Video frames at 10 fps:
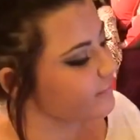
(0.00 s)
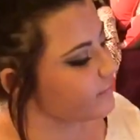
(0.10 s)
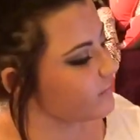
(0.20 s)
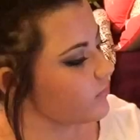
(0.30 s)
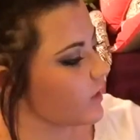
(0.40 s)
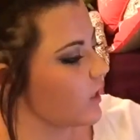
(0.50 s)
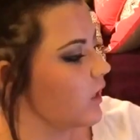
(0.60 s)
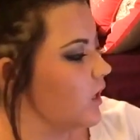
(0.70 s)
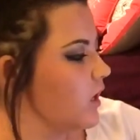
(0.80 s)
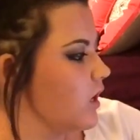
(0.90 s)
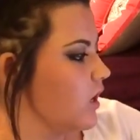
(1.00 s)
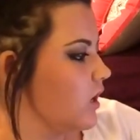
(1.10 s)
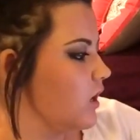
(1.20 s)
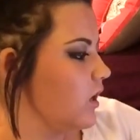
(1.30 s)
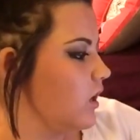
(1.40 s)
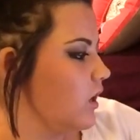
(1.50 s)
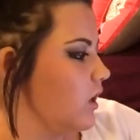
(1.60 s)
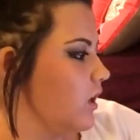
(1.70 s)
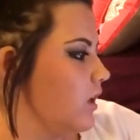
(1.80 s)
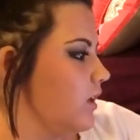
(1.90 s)

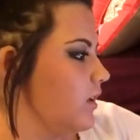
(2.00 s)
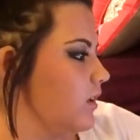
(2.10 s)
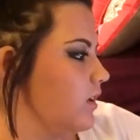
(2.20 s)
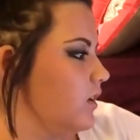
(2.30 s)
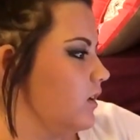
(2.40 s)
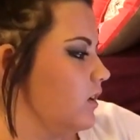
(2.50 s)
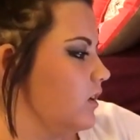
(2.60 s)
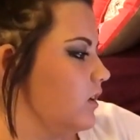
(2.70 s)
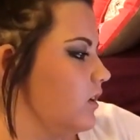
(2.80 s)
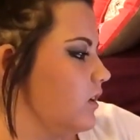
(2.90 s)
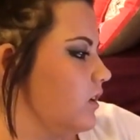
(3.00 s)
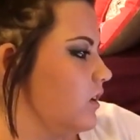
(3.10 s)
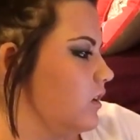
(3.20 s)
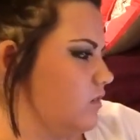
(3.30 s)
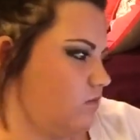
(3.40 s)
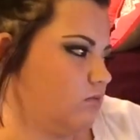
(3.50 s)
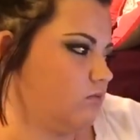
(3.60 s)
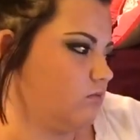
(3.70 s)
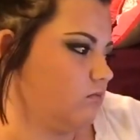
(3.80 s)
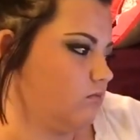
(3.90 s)

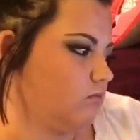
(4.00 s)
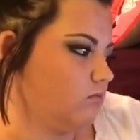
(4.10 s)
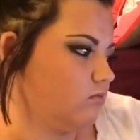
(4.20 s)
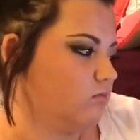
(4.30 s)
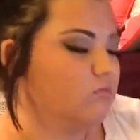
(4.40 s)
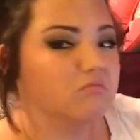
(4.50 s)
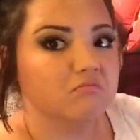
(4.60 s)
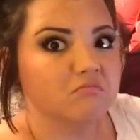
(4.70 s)
Nothing is said.